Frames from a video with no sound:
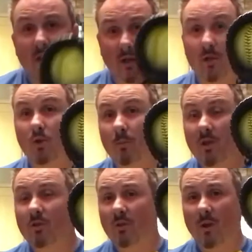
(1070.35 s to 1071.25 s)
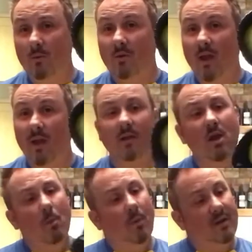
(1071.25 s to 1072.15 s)
Now, normally you can do that with your hand,
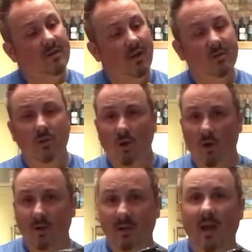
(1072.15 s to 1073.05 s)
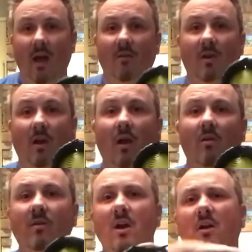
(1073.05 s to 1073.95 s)
but it doesn't hurt to have a glove